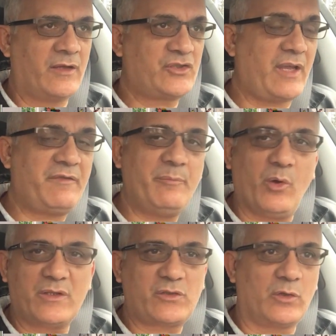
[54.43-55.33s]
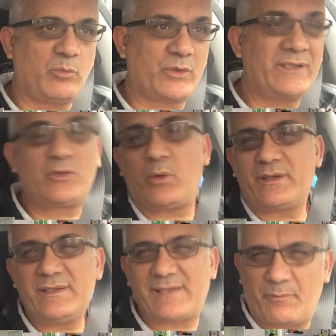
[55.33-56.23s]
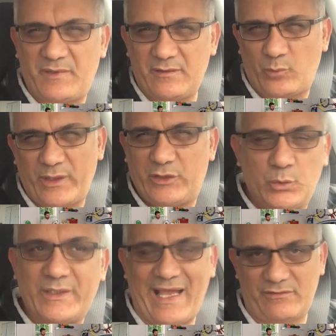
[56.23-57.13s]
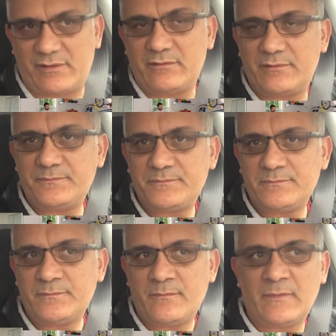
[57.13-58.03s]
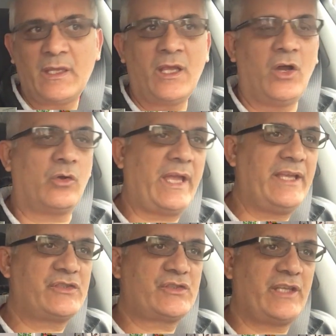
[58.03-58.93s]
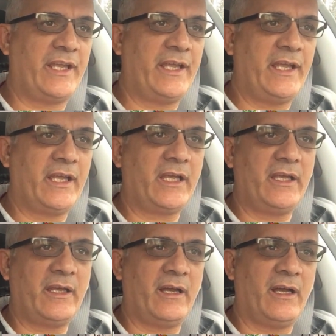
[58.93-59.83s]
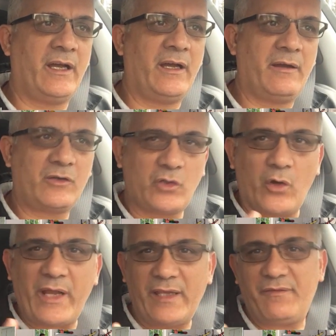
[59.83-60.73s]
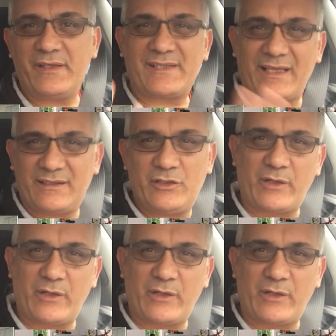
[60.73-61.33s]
Chevy Bolt sold more than 22,000. Okay, Kona EV is not in the